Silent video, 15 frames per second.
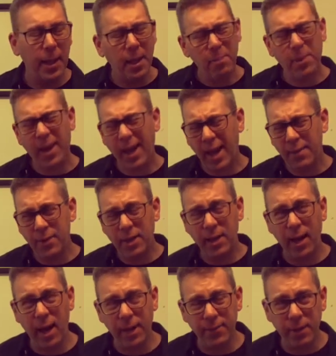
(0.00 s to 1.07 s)
but I have a
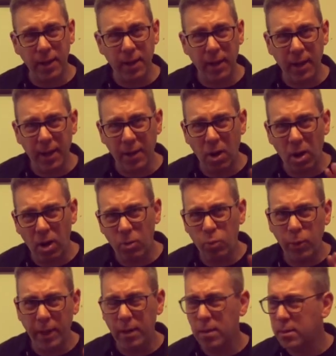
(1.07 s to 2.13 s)
kind of a
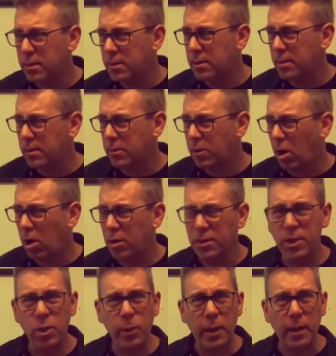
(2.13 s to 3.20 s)
weird
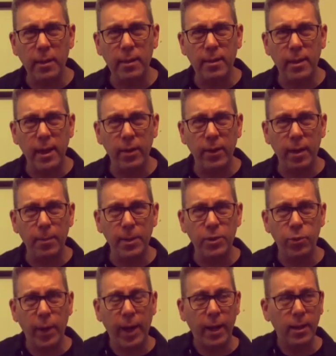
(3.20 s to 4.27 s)
ongoing theory
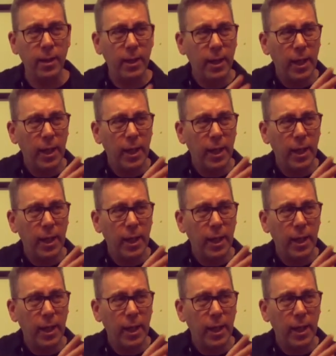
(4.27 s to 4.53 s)
between